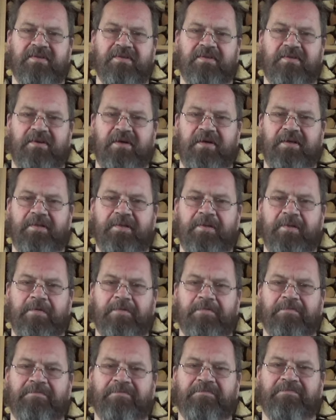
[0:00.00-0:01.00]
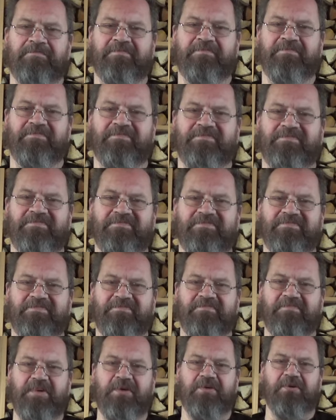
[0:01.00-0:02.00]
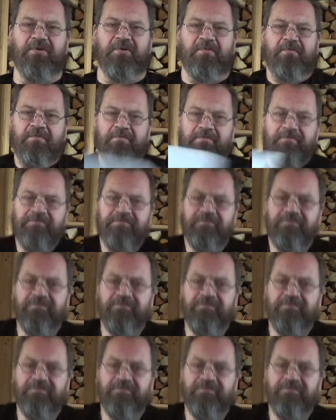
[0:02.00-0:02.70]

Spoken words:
All right. Be good.